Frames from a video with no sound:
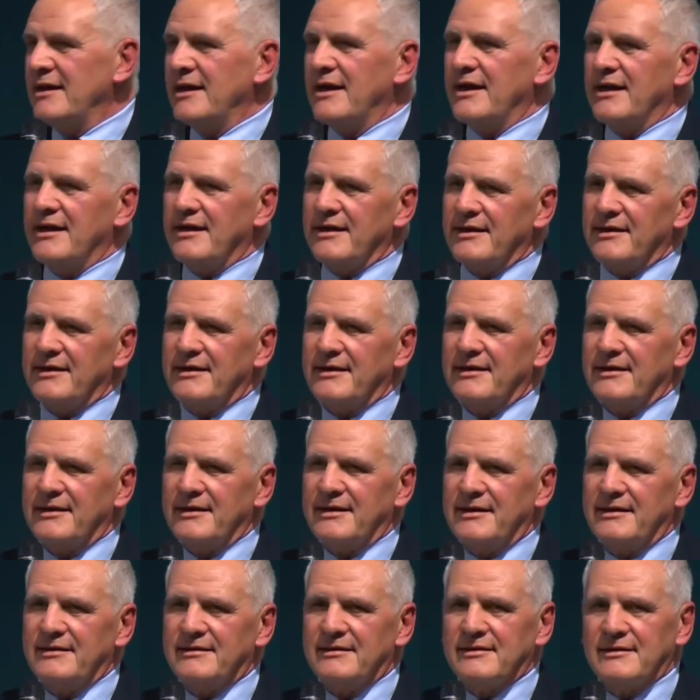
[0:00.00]

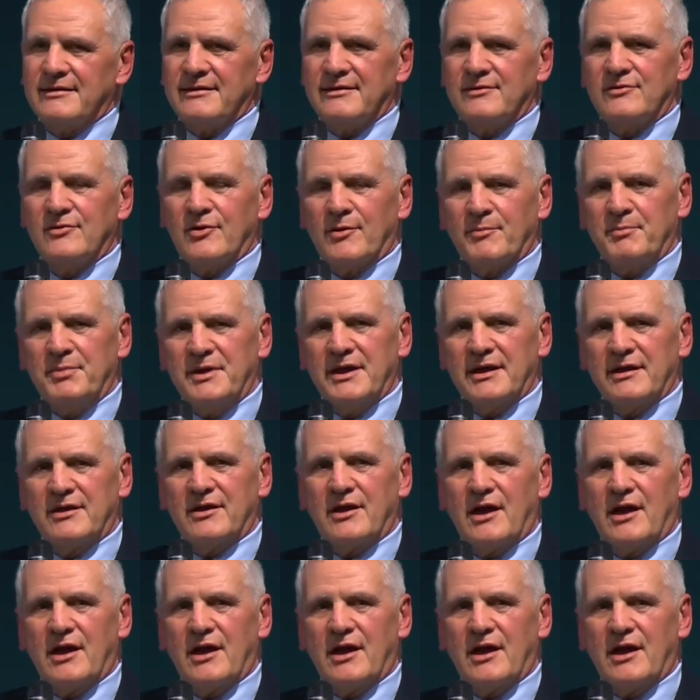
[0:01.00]
in the European